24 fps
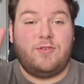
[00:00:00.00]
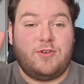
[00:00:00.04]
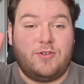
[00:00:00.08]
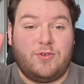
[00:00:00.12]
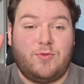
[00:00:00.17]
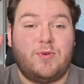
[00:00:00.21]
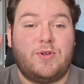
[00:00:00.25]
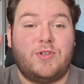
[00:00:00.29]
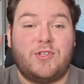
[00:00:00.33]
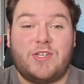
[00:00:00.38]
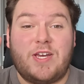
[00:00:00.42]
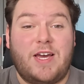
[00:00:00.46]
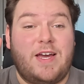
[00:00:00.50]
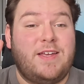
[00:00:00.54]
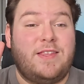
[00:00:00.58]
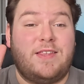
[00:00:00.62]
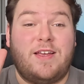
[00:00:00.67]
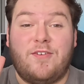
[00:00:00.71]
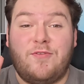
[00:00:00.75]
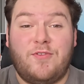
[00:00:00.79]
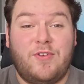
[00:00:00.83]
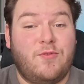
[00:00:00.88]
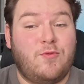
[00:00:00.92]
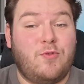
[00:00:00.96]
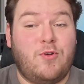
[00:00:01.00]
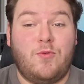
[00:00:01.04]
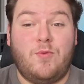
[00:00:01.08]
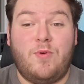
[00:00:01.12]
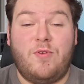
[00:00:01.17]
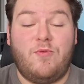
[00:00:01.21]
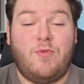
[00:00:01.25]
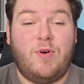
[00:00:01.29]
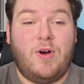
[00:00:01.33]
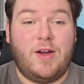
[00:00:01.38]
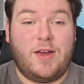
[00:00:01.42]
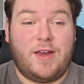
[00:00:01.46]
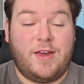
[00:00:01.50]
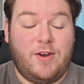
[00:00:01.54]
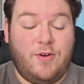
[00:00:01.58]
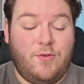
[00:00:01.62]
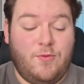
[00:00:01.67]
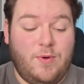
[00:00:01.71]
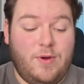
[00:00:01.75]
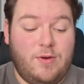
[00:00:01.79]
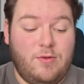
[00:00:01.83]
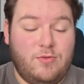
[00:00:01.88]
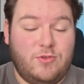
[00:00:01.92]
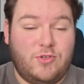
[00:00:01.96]
Just want to say, nothing wrong with working a
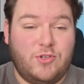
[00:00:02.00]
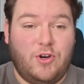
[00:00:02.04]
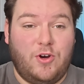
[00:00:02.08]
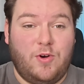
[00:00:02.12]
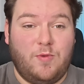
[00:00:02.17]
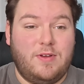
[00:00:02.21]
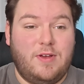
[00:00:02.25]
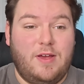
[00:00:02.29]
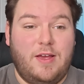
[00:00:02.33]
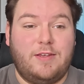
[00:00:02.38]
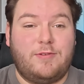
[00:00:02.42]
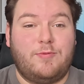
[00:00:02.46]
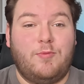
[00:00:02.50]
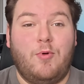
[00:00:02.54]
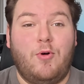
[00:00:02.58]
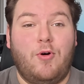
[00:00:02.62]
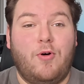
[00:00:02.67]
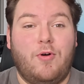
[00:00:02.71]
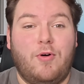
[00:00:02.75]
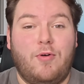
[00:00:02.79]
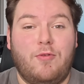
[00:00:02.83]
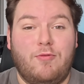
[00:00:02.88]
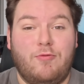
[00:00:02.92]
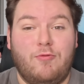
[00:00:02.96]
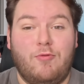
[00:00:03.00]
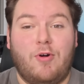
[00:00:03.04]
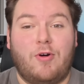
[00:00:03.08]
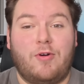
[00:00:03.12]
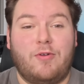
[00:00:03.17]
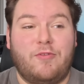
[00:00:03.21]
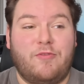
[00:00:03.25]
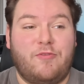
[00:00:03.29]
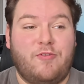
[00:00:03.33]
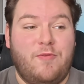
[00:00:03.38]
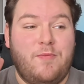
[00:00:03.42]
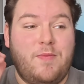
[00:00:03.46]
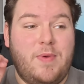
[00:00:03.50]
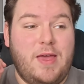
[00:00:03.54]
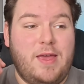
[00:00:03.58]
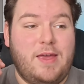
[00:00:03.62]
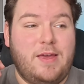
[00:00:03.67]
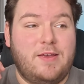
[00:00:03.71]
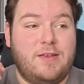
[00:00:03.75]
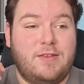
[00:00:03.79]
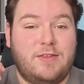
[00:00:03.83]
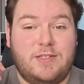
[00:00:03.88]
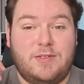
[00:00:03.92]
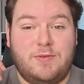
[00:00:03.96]
real job. It's more wrong for
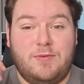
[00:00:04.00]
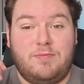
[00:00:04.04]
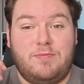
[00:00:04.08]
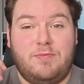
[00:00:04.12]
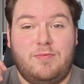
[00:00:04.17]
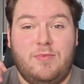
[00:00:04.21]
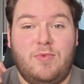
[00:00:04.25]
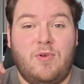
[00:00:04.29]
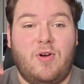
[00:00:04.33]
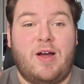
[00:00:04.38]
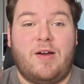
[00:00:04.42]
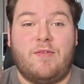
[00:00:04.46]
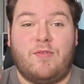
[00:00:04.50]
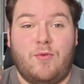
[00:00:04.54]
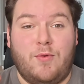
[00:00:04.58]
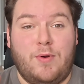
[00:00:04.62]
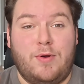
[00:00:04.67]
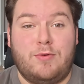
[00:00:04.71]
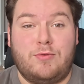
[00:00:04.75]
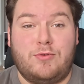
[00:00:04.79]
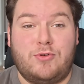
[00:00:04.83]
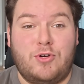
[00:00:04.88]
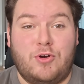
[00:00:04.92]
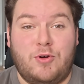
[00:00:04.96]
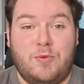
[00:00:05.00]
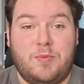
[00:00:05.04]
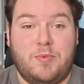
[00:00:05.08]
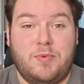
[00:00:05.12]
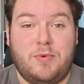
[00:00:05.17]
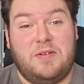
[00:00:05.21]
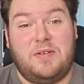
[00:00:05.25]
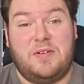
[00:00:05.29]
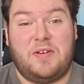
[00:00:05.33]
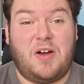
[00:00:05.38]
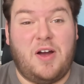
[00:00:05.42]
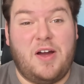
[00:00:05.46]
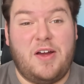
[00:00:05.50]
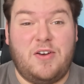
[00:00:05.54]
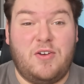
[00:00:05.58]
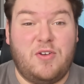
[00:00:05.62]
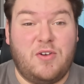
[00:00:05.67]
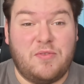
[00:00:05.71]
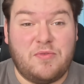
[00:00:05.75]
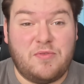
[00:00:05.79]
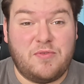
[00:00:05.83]
me to not have a real job. Kind of.